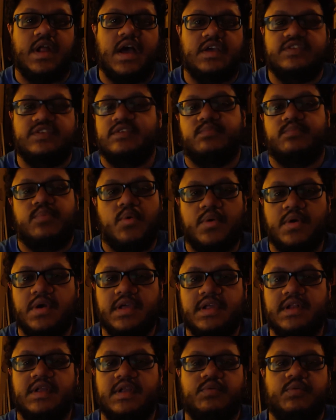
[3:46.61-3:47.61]
I support
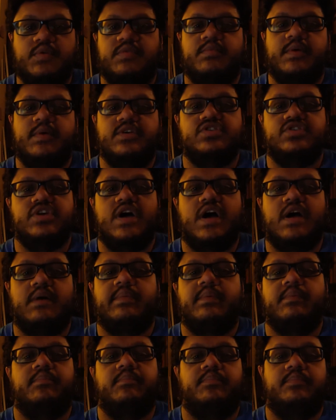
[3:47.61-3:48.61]
it with my
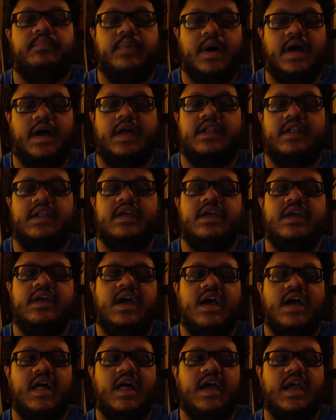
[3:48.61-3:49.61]
job, but
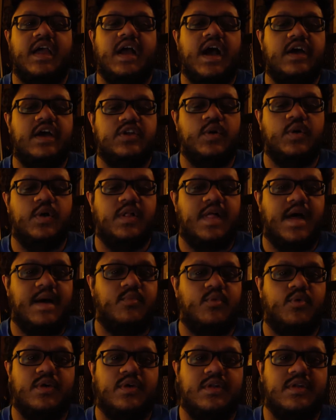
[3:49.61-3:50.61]
I do a lot
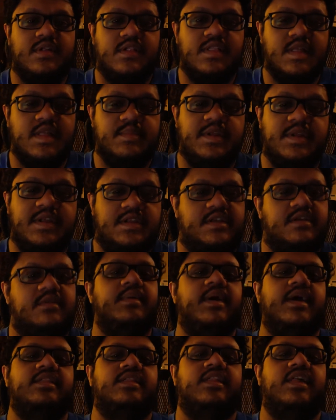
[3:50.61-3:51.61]
more limited
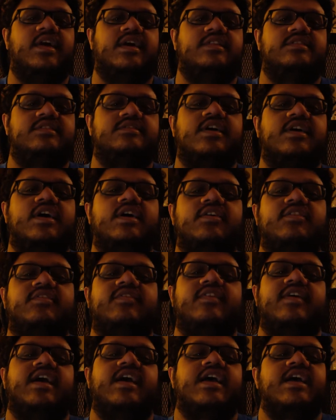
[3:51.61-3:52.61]
command line stuff,
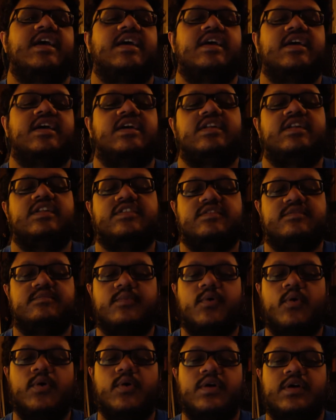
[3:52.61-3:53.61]
and it's
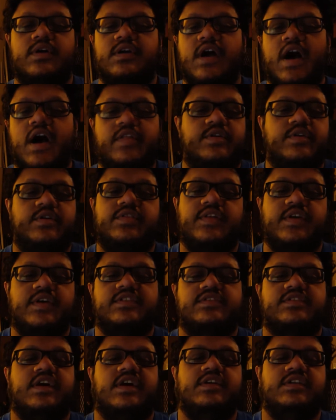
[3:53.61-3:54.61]
more other
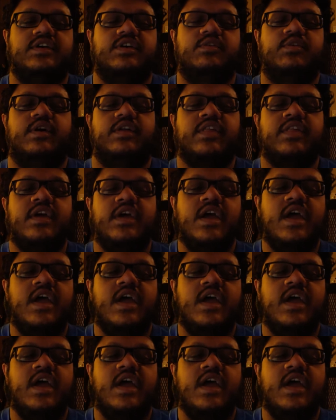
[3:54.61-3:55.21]
things that I deal with.